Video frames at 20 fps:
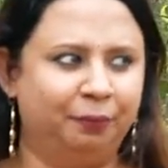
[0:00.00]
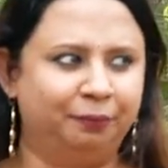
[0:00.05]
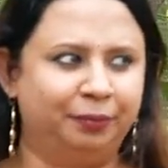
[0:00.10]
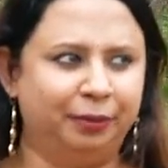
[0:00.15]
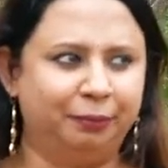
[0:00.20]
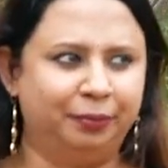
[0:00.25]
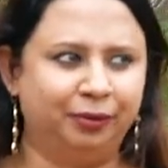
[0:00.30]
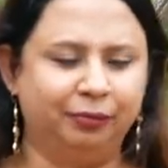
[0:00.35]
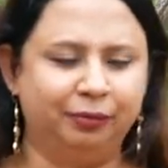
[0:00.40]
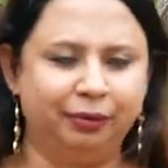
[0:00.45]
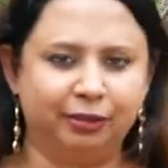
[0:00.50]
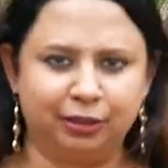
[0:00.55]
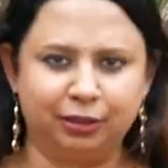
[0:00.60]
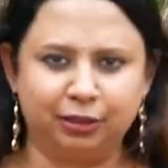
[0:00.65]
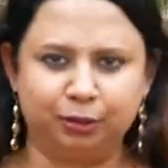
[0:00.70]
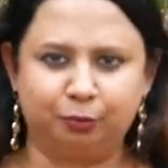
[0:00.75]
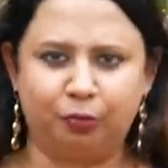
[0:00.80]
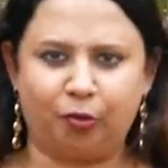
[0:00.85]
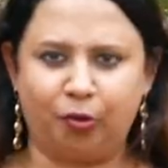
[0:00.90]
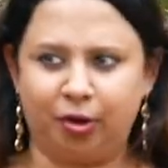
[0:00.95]
people will
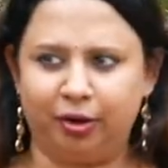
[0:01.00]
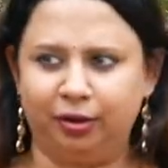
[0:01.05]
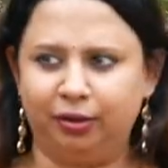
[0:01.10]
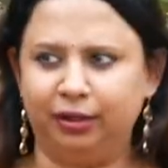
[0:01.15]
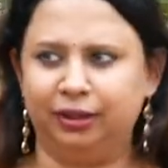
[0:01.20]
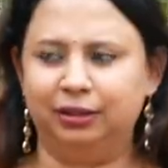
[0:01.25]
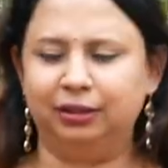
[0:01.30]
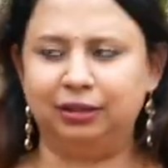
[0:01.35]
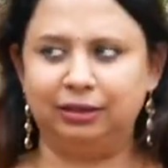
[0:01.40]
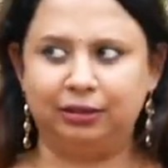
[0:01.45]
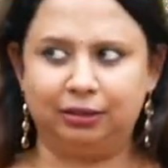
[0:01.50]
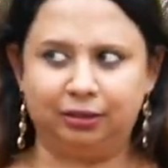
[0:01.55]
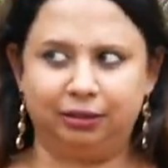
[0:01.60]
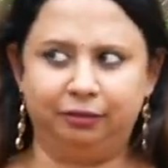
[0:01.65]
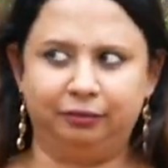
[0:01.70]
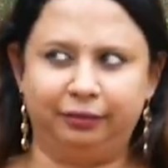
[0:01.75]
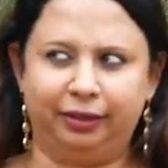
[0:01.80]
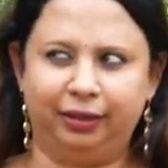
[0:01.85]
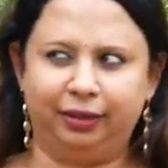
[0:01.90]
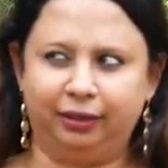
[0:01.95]
respond in a certain
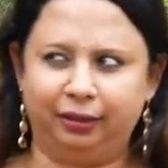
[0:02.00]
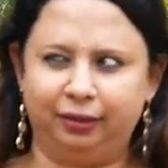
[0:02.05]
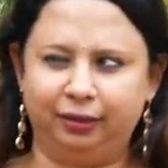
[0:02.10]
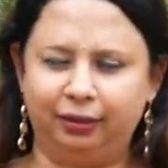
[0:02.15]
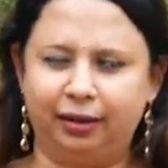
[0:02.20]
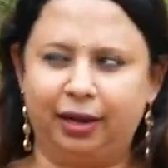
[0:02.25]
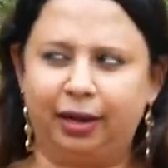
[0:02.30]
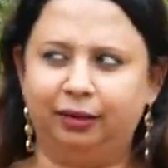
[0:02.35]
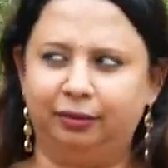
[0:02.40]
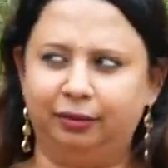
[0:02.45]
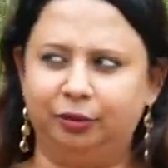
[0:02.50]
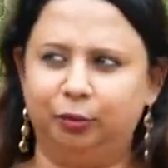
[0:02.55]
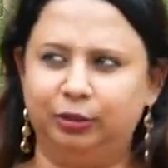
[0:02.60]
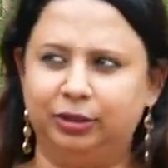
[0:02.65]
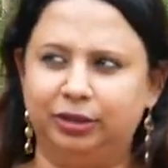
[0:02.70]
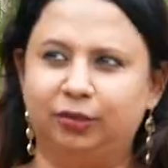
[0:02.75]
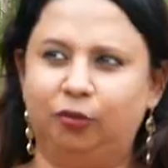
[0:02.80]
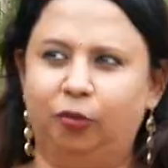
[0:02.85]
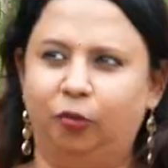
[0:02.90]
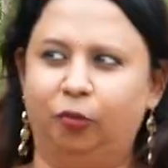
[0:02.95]
way and you will
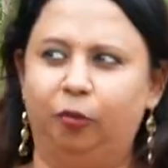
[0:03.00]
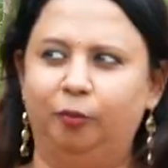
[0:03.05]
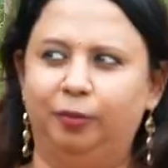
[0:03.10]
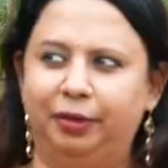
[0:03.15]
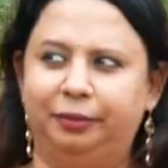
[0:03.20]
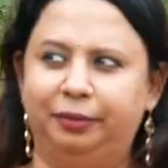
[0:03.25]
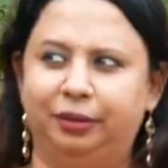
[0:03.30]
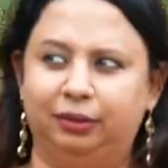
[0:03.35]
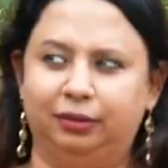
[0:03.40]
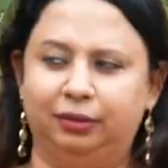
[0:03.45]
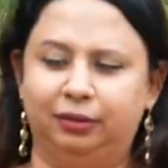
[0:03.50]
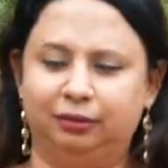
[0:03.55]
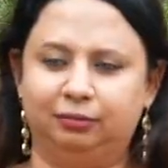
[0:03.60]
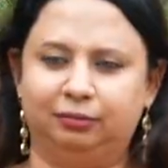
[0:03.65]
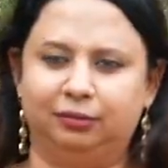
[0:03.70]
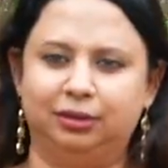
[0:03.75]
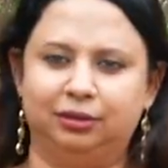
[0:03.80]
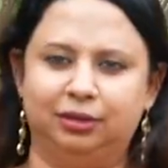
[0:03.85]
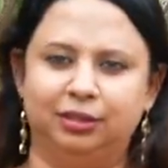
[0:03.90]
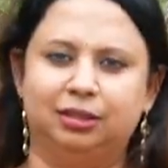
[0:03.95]
say, oh, maybe
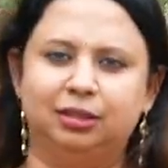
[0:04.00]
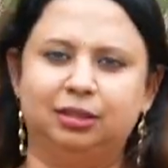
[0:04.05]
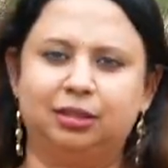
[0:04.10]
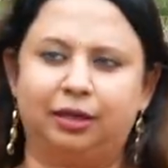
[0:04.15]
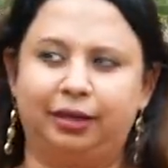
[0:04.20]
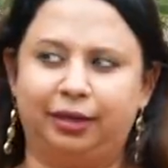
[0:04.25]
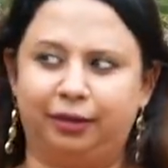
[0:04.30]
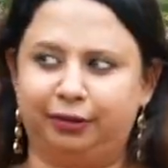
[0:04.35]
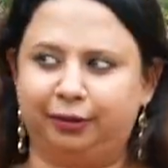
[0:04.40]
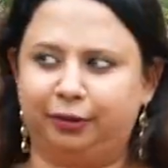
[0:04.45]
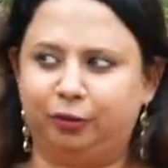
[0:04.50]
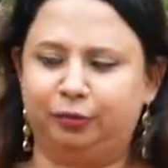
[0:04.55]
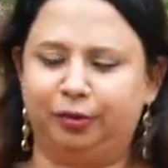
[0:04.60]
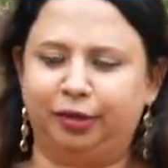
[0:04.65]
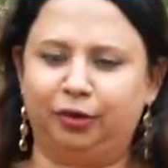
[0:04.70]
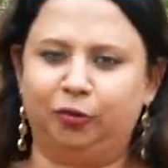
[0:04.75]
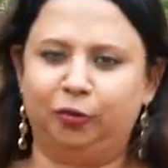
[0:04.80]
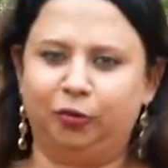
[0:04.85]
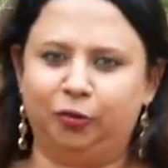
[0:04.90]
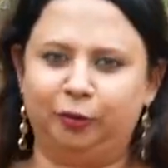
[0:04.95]
this is connected to my
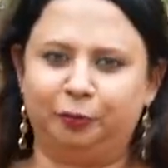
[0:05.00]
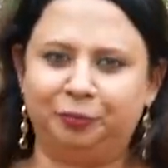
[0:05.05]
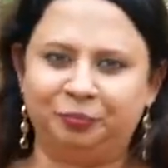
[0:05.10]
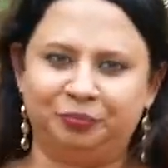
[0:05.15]
goal.